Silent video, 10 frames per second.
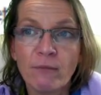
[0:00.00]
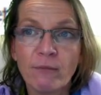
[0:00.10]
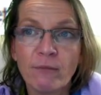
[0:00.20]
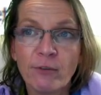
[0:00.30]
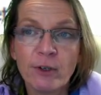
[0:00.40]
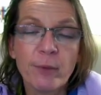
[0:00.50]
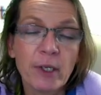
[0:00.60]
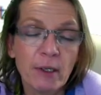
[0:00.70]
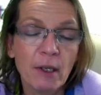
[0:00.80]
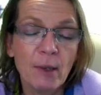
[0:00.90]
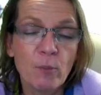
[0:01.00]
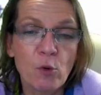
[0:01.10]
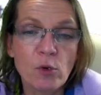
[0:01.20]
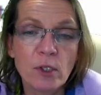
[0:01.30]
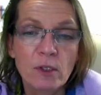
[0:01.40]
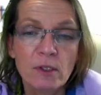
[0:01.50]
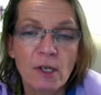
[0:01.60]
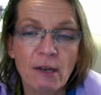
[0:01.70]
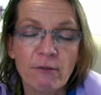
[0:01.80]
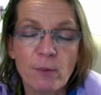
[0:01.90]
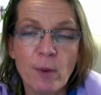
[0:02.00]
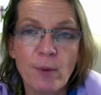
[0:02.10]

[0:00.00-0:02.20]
will be imported